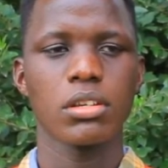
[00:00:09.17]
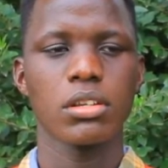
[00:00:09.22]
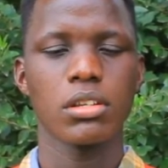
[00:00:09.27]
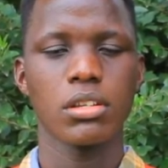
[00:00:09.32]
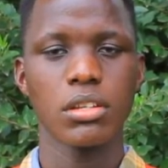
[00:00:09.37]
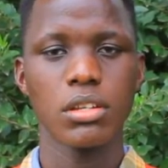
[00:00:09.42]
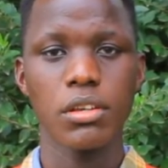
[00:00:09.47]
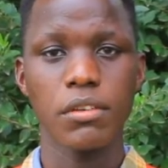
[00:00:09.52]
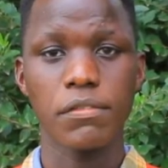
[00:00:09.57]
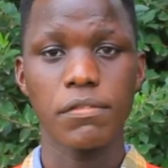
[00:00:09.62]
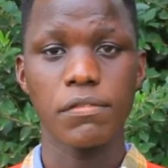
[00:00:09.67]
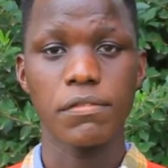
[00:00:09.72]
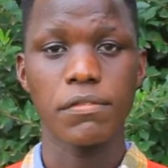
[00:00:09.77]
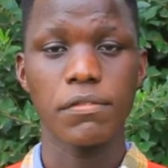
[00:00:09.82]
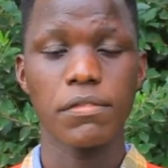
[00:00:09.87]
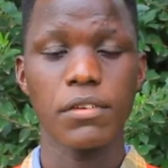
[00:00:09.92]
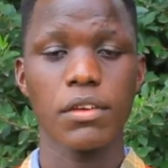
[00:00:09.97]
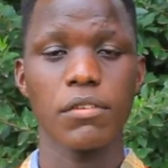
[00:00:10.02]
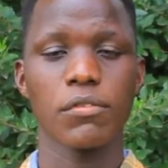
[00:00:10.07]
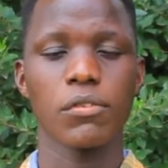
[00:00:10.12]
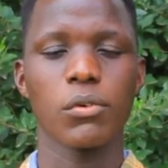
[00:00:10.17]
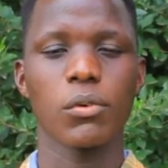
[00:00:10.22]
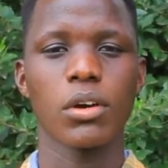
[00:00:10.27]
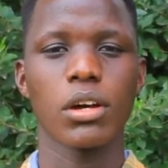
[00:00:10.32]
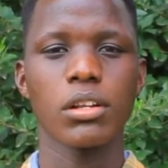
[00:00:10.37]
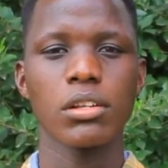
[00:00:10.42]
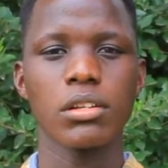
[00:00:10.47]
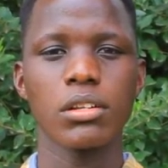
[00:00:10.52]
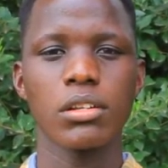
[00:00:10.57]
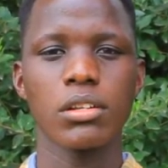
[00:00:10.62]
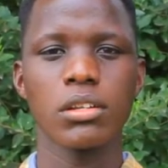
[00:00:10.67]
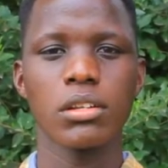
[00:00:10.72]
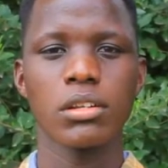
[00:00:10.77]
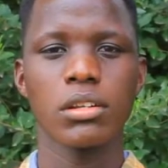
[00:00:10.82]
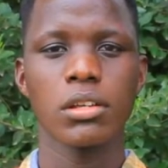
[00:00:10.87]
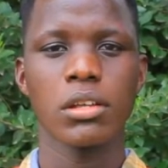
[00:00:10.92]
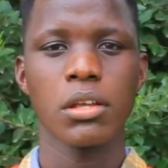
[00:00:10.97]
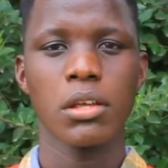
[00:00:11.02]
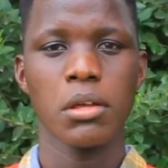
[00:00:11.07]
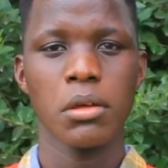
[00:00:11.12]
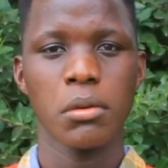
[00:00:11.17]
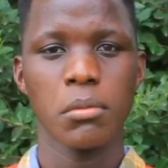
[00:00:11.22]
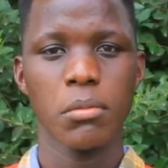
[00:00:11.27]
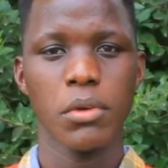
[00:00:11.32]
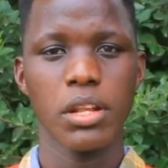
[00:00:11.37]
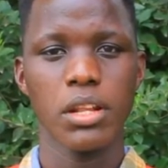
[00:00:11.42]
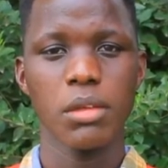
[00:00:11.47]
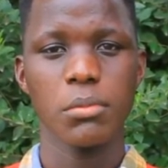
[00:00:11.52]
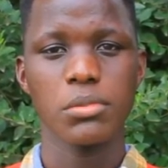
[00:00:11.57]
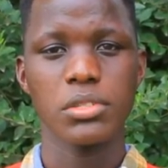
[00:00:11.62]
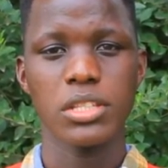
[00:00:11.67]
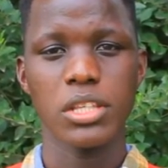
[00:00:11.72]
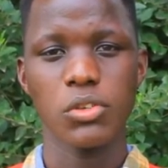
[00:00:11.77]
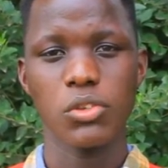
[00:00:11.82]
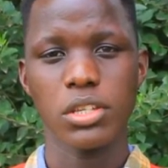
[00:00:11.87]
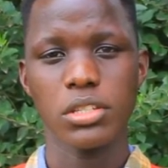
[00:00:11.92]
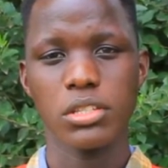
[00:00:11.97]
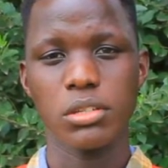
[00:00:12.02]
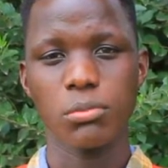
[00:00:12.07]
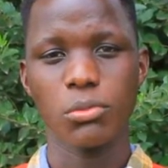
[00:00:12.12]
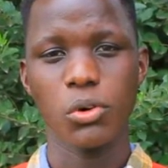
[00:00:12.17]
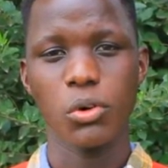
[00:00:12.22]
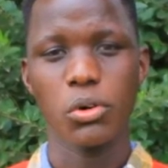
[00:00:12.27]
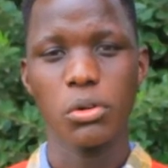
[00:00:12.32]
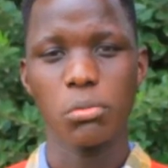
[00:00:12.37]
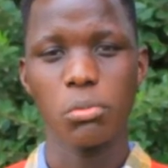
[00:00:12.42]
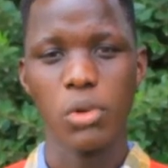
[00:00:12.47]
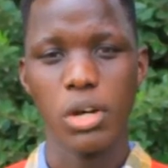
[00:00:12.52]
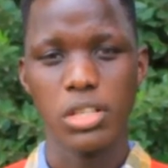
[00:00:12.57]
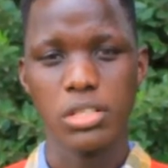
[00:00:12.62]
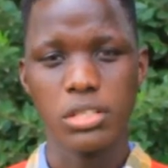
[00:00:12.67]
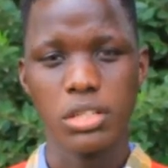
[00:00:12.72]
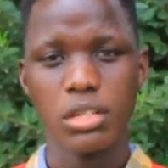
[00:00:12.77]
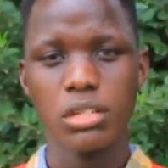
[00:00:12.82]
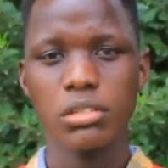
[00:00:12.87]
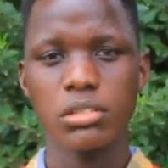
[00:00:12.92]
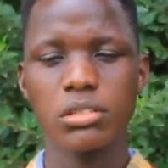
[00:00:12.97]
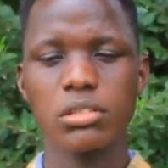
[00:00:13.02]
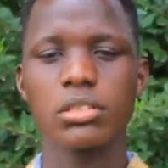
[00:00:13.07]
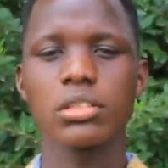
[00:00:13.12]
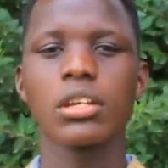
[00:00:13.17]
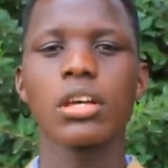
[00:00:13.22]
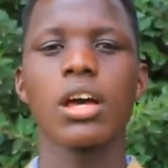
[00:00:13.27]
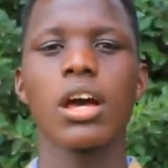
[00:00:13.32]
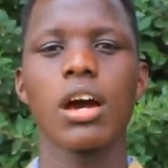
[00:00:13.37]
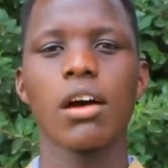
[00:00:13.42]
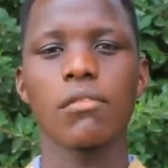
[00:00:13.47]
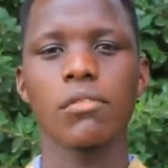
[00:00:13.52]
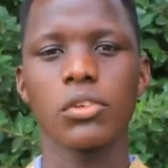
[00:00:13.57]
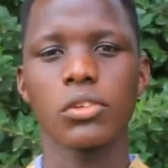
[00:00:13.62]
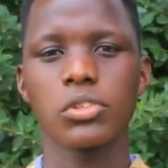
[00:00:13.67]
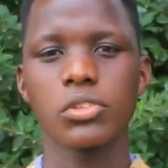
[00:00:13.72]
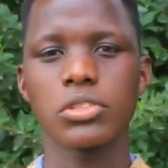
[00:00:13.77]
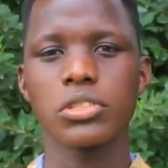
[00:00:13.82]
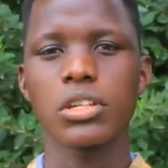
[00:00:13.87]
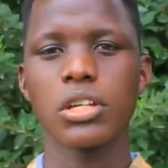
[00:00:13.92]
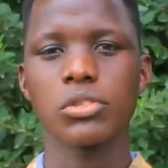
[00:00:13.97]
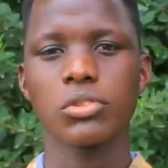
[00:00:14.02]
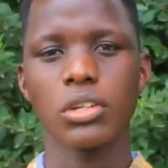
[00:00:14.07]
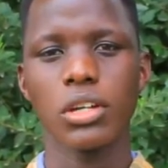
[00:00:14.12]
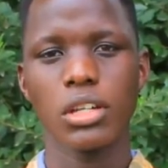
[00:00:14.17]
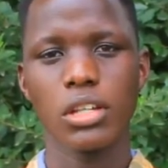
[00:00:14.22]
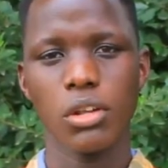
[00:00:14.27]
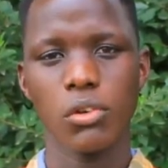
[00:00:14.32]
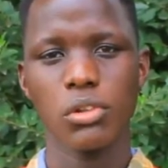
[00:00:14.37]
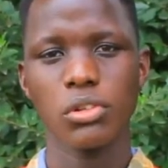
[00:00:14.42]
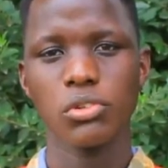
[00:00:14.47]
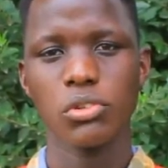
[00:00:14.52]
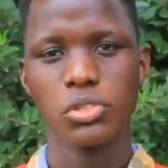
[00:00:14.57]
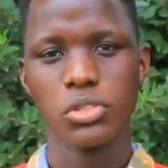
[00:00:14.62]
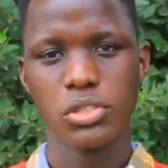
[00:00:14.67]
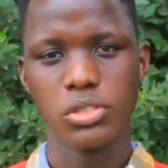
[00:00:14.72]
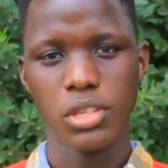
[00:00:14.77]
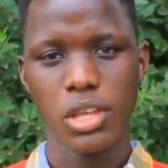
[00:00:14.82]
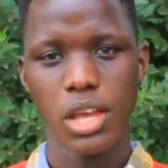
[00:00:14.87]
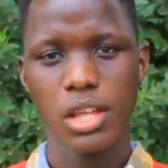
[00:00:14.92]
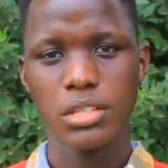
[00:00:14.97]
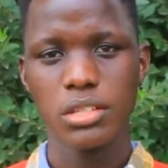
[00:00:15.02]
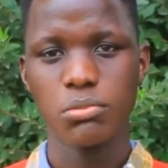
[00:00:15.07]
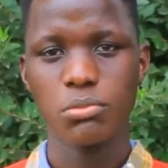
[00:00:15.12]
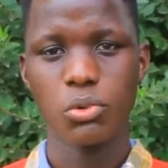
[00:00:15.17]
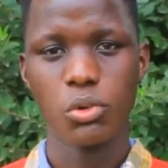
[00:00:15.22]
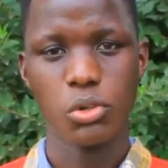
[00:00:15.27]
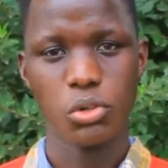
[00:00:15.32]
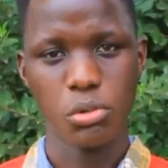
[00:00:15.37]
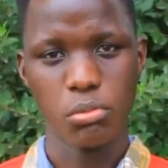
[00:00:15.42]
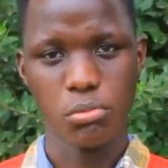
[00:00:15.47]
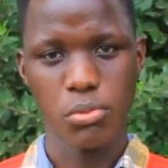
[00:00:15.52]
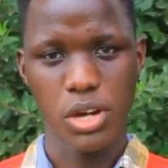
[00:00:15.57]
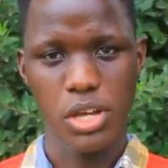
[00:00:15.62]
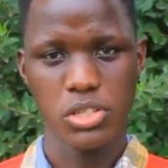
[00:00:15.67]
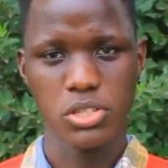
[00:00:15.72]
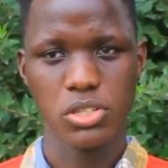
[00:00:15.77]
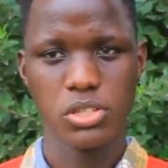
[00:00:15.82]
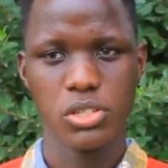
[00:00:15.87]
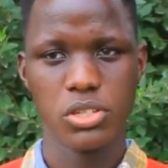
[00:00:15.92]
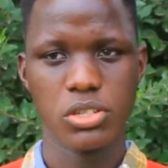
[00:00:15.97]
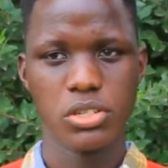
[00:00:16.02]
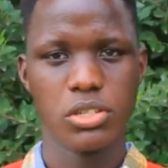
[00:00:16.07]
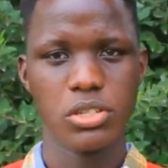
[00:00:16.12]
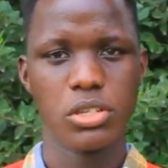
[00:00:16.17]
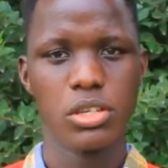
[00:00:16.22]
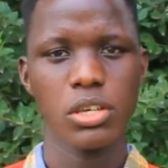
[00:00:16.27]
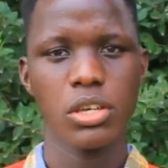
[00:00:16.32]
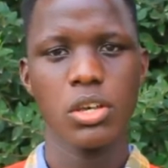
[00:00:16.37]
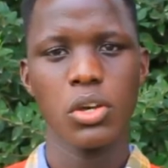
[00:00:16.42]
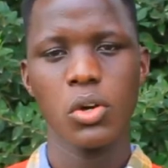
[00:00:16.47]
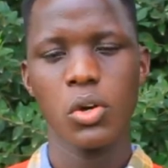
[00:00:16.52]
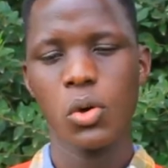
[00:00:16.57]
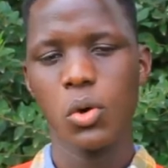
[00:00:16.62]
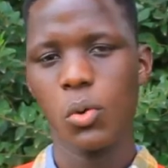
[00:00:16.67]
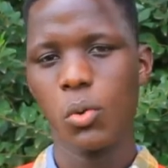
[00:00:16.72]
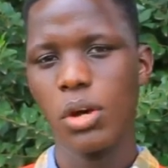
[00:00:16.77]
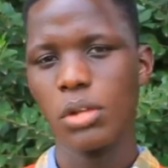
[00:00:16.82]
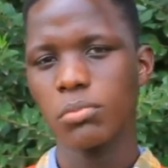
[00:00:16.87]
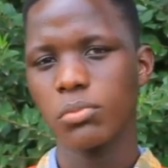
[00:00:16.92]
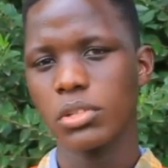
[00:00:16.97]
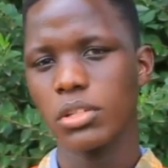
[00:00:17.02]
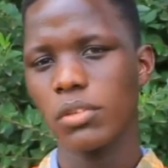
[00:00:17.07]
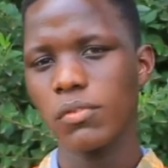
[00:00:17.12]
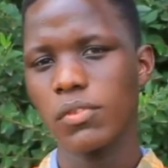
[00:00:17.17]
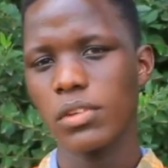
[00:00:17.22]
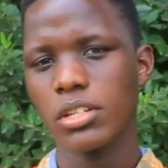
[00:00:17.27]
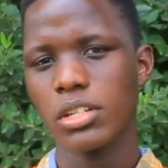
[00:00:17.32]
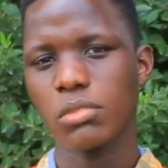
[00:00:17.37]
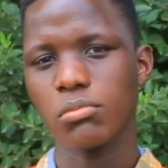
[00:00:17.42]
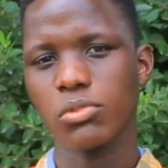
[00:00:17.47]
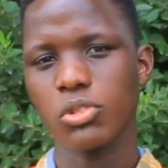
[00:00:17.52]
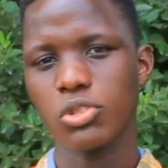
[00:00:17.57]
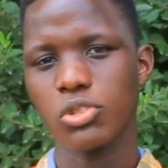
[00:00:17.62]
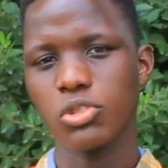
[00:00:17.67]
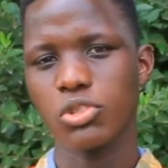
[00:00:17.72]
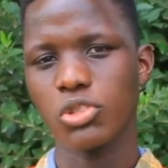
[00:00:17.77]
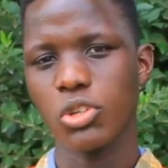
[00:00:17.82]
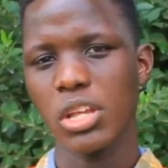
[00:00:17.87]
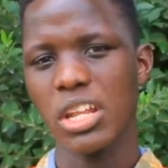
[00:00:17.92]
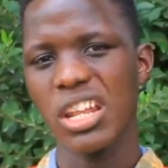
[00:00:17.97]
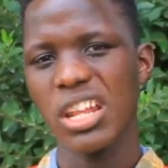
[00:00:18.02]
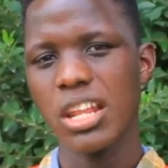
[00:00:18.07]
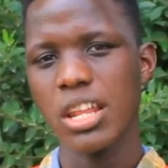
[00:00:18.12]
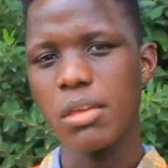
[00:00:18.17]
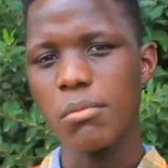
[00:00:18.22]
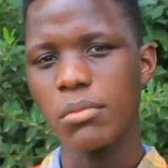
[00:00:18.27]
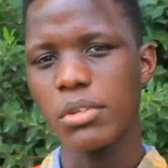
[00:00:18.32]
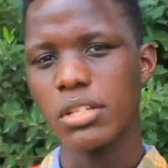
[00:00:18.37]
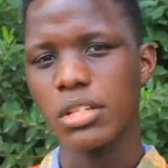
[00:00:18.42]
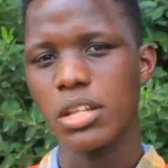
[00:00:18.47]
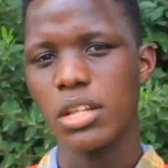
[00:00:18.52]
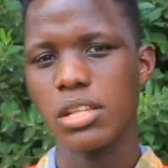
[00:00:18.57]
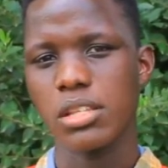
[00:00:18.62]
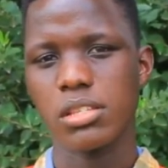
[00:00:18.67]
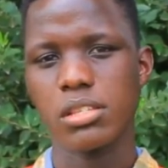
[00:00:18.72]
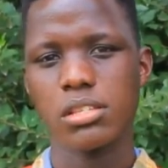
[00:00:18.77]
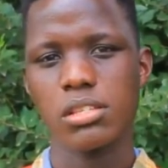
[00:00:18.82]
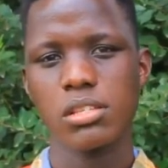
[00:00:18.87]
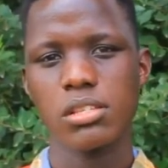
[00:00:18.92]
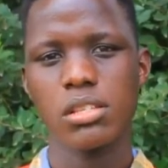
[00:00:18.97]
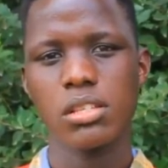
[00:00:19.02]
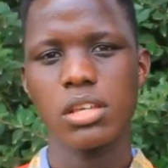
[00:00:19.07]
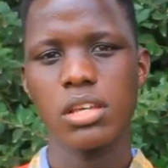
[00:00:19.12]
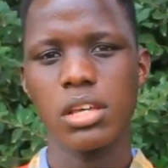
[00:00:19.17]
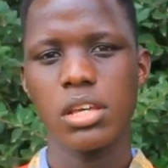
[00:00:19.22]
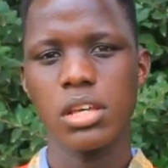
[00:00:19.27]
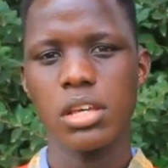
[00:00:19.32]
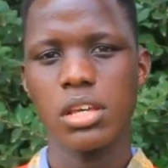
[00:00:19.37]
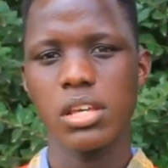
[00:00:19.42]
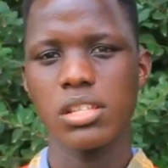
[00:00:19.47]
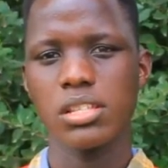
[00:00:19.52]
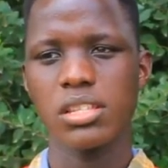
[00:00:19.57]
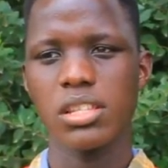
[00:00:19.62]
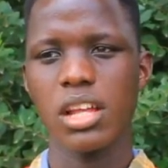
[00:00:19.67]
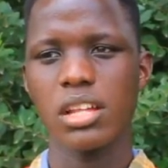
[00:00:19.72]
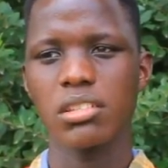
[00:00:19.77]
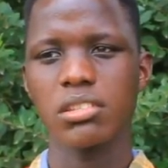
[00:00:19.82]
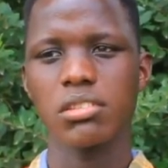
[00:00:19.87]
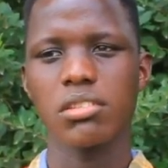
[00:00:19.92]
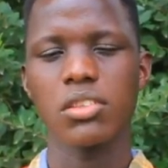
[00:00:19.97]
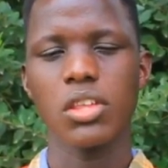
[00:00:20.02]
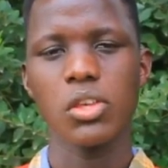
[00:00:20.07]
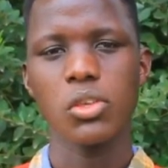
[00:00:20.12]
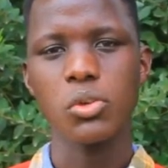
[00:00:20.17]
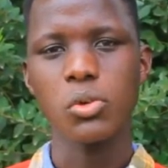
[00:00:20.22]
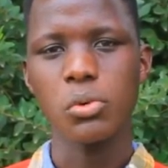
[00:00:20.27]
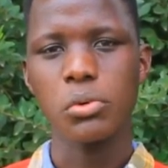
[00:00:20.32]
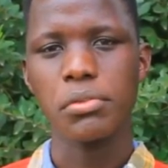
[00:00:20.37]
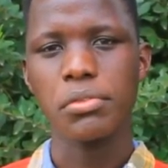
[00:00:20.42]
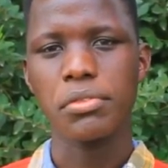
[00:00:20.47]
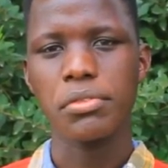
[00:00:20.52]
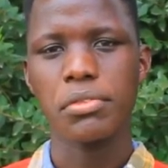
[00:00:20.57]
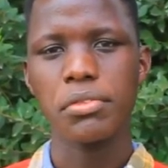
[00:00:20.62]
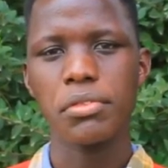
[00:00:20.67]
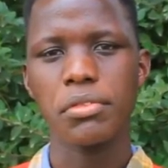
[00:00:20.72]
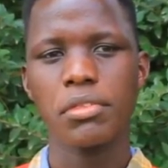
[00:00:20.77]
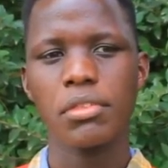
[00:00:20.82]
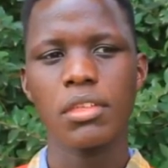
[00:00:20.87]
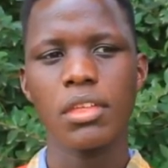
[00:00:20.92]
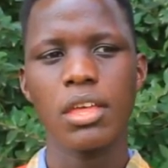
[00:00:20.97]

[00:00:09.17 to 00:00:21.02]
Hiniv, everyone. My name is Tenywa Owen Mwanja, a volunteer at Uganda Red Cross Society, Mukono Branch. What motivated me to join Limitless is that the youth